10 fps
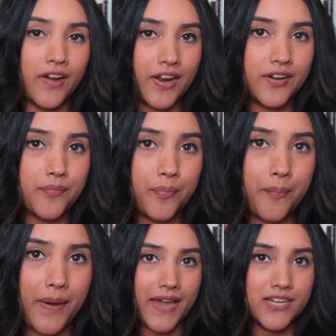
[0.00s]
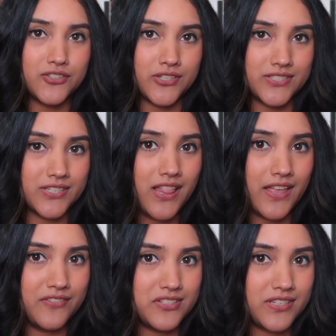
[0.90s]
of Iron by Trisha
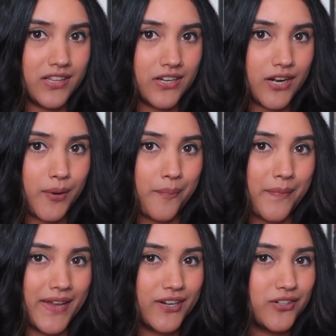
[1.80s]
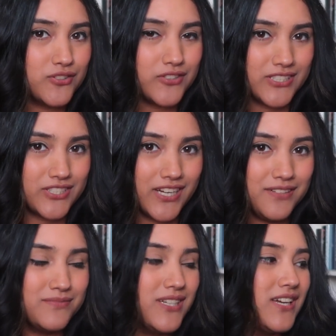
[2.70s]
Levenseller, my girl
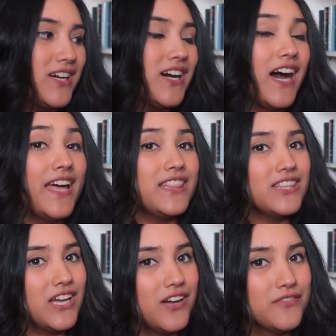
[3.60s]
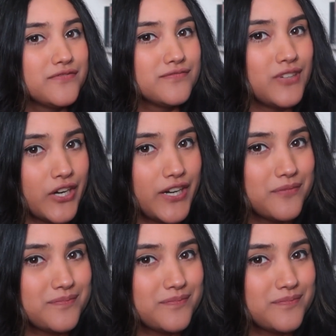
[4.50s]
Trisha. I love her.